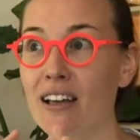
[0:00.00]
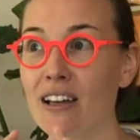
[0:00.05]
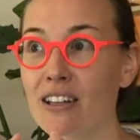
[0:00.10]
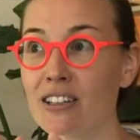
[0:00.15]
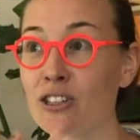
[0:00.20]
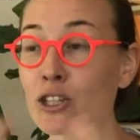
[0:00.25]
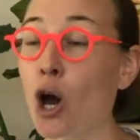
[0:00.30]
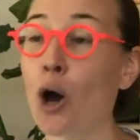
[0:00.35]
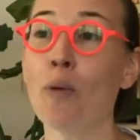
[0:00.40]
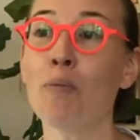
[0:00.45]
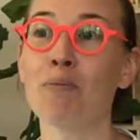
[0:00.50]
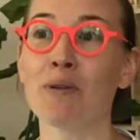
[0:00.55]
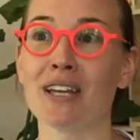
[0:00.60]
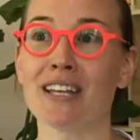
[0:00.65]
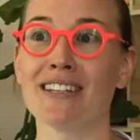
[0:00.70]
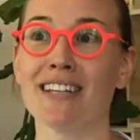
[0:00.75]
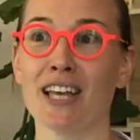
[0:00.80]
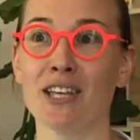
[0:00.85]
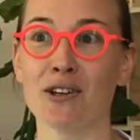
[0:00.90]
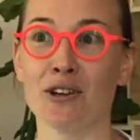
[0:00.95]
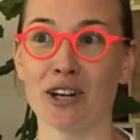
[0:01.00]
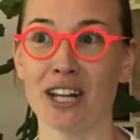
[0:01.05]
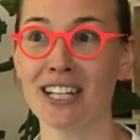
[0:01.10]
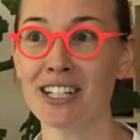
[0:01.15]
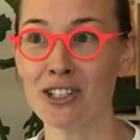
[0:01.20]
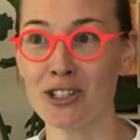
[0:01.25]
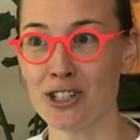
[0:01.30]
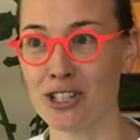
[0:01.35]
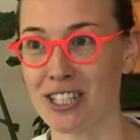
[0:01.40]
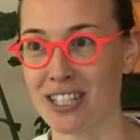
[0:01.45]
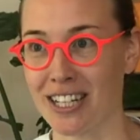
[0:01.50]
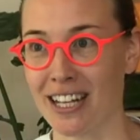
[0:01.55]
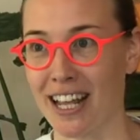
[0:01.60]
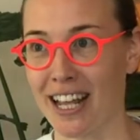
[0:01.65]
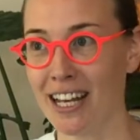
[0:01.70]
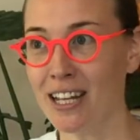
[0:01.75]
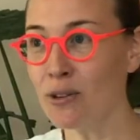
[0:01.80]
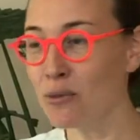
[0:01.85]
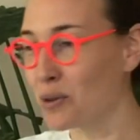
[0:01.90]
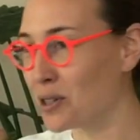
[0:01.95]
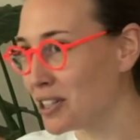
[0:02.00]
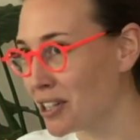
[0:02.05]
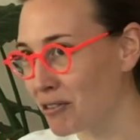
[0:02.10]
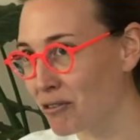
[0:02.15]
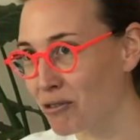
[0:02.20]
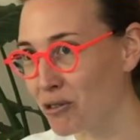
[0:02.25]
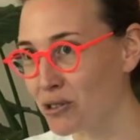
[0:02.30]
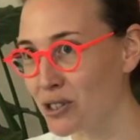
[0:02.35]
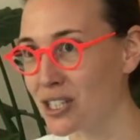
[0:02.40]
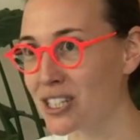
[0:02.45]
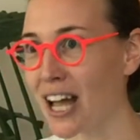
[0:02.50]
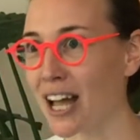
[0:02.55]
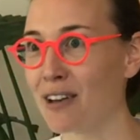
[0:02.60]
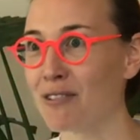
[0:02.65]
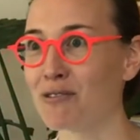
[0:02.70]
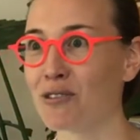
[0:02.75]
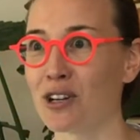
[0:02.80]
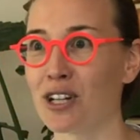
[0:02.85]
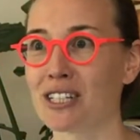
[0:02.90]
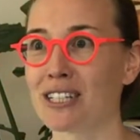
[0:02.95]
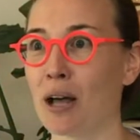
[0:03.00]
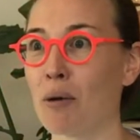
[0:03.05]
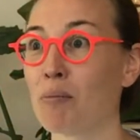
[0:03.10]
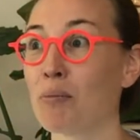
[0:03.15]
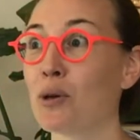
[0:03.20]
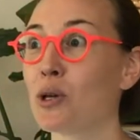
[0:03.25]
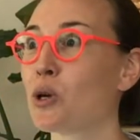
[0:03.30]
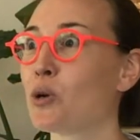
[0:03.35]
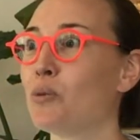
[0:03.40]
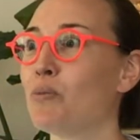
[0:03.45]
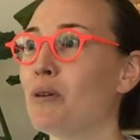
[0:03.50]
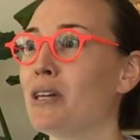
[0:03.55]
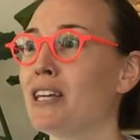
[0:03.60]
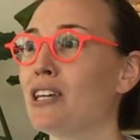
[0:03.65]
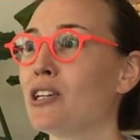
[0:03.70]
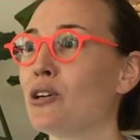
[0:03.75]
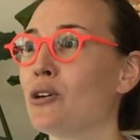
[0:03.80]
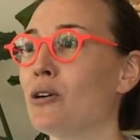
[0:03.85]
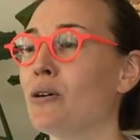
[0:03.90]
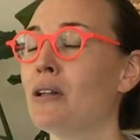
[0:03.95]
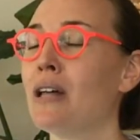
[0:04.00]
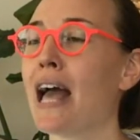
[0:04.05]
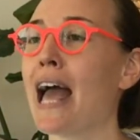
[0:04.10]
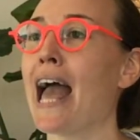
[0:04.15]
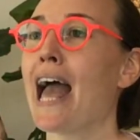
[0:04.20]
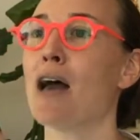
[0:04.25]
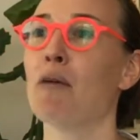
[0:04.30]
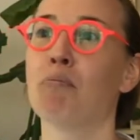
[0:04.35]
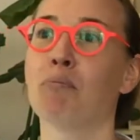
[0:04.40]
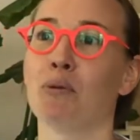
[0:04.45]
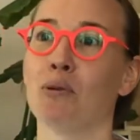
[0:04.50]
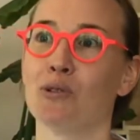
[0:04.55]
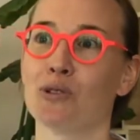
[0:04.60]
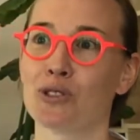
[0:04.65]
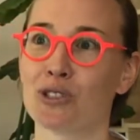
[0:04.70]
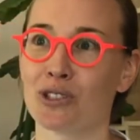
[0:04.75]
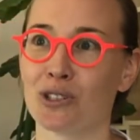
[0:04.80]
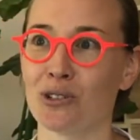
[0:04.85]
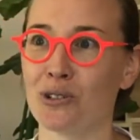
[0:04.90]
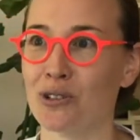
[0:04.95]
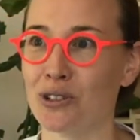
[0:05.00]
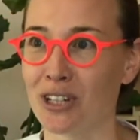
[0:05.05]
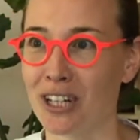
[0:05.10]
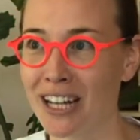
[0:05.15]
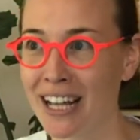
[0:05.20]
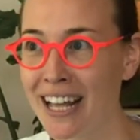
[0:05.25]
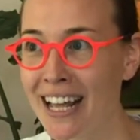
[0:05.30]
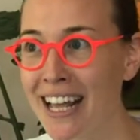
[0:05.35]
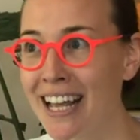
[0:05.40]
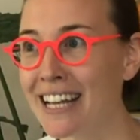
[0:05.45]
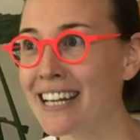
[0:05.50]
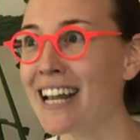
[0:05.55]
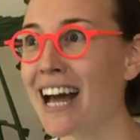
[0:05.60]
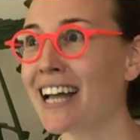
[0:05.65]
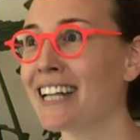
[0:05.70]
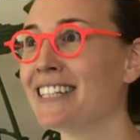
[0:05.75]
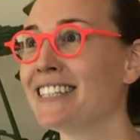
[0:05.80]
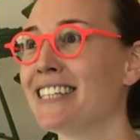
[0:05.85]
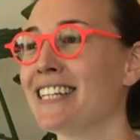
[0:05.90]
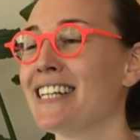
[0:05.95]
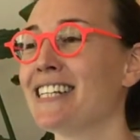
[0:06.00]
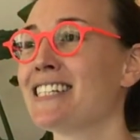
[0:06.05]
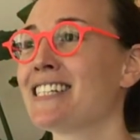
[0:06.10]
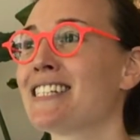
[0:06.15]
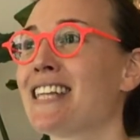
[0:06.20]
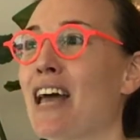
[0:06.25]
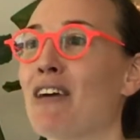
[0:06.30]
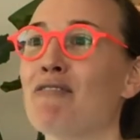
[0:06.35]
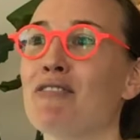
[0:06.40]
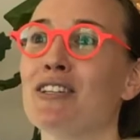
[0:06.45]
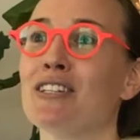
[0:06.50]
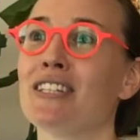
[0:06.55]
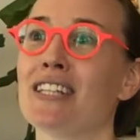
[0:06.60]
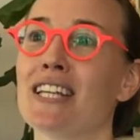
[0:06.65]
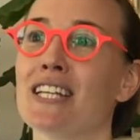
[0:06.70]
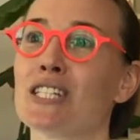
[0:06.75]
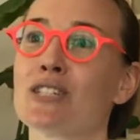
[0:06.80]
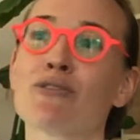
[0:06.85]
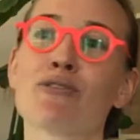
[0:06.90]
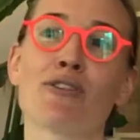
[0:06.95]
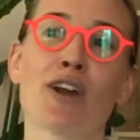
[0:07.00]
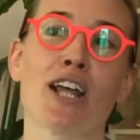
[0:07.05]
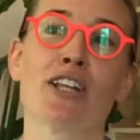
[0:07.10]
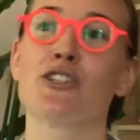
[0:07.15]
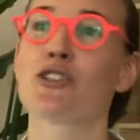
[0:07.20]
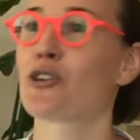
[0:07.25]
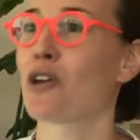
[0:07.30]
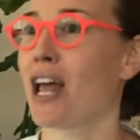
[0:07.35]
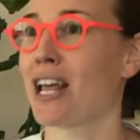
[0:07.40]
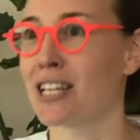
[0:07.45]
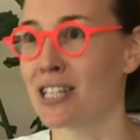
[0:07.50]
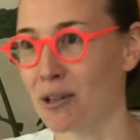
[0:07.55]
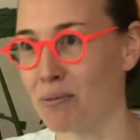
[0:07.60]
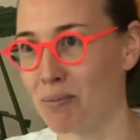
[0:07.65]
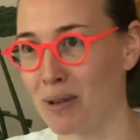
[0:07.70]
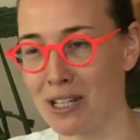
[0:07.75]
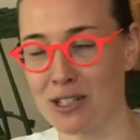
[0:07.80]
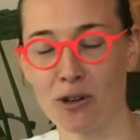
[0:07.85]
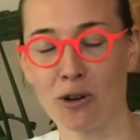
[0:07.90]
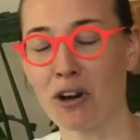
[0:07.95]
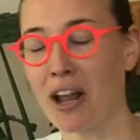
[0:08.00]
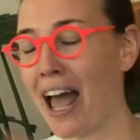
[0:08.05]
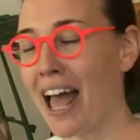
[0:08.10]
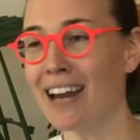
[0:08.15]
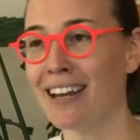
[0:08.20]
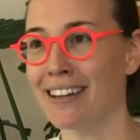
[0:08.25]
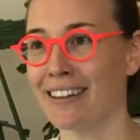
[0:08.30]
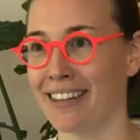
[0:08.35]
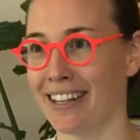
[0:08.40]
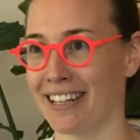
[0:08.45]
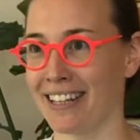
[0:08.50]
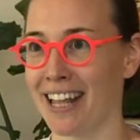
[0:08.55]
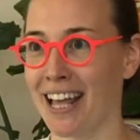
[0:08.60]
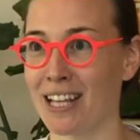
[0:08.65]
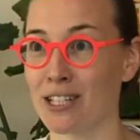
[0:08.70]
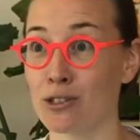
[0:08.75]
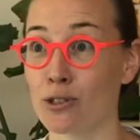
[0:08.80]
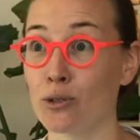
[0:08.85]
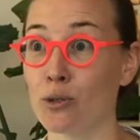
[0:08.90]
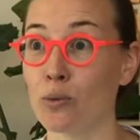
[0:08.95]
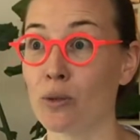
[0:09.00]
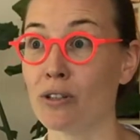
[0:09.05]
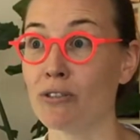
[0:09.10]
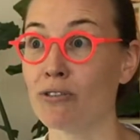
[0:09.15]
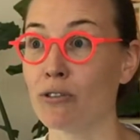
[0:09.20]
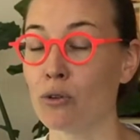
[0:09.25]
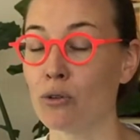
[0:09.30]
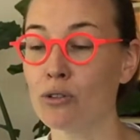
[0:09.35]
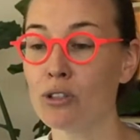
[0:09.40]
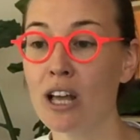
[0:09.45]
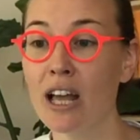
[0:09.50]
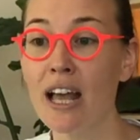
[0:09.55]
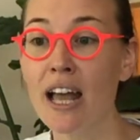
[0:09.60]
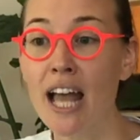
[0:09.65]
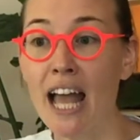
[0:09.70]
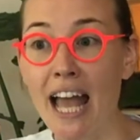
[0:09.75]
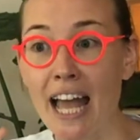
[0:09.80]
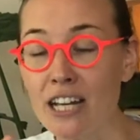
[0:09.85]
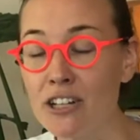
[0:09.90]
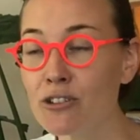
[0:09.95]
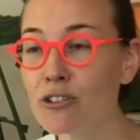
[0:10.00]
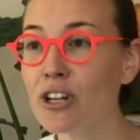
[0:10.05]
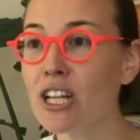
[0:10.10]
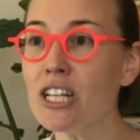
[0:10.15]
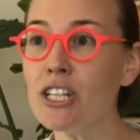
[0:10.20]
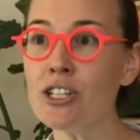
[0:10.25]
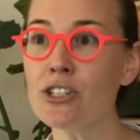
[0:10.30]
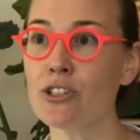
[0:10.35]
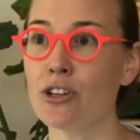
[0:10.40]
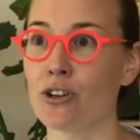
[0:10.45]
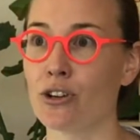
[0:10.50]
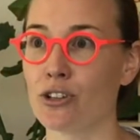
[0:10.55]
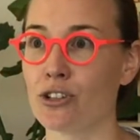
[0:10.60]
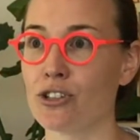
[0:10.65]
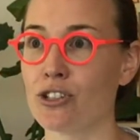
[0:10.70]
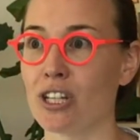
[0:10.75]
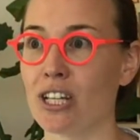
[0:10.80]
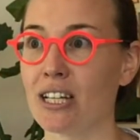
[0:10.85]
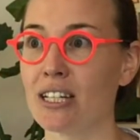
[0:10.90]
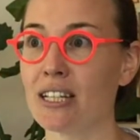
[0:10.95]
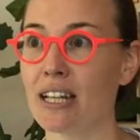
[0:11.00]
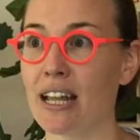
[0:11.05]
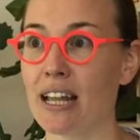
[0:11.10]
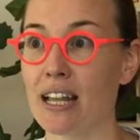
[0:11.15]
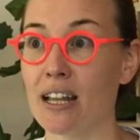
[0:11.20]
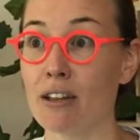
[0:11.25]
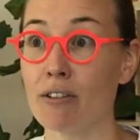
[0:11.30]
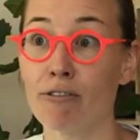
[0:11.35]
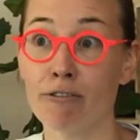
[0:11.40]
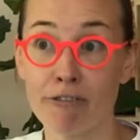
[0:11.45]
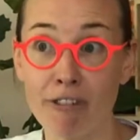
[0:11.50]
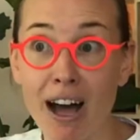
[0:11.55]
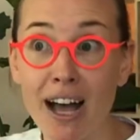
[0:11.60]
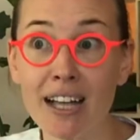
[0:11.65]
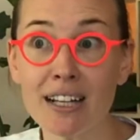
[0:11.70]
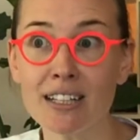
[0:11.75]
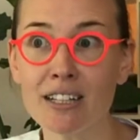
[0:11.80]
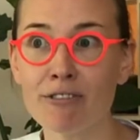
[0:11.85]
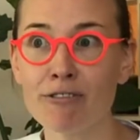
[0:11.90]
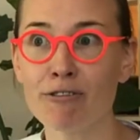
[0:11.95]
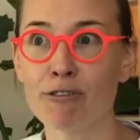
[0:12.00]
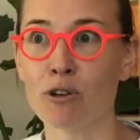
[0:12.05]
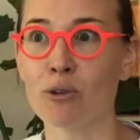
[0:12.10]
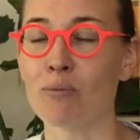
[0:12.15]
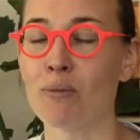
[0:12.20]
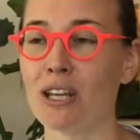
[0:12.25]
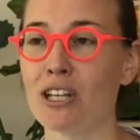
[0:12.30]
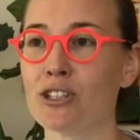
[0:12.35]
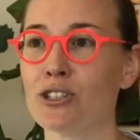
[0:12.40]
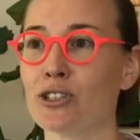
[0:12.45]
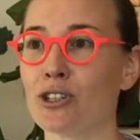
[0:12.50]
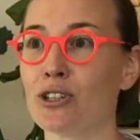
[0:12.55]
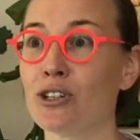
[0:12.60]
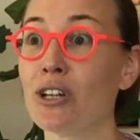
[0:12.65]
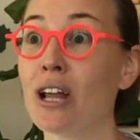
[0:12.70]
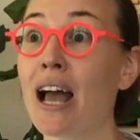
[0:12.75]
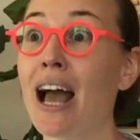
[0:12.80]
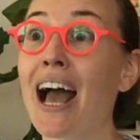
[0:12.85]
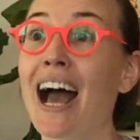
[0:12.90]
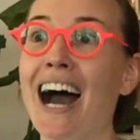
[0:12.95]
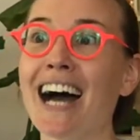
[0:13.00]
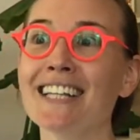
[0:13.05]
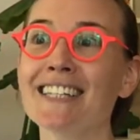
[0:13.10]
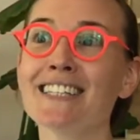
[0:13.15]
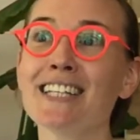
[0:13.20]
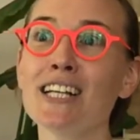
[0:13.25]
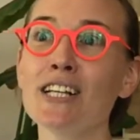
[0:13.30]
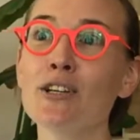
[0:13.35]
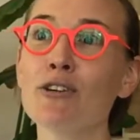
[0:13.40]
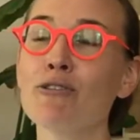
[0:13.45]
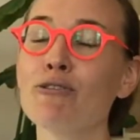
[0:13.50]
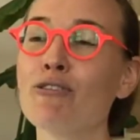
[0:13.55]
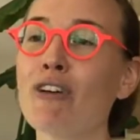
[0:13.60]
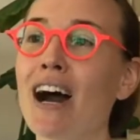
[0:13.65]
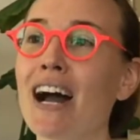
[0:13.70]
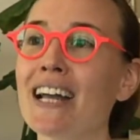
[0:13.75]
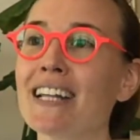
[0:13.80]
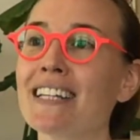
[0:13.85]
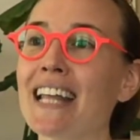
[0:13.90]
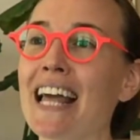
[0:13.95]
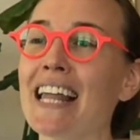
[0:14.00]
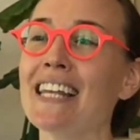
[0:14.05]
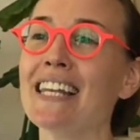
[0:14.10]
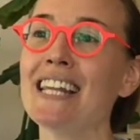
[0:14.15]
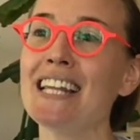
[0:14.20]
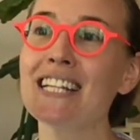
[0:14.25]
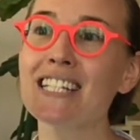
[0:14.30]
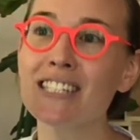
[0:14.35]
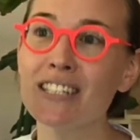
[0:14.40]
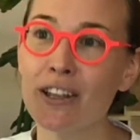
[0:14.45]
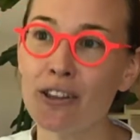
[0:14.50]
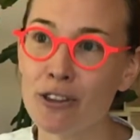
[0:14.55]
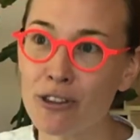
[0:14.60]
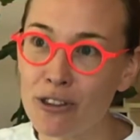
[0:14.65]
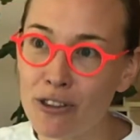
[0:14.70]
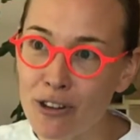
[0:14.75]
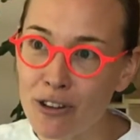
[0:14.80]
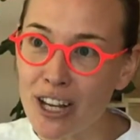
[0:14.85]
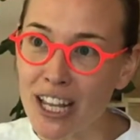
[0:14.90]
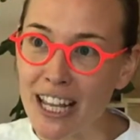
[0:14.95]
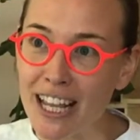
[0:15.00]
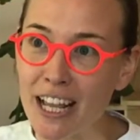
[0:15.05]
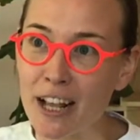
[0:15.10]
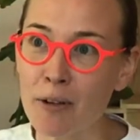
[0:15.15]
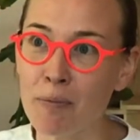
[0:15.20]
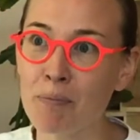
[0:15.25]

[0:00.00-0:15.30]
topic that you're interested in within food design, for example. It could be, apples, or 1970s French recipes, or anything that has to do with food, and research it, find information until you find at least 3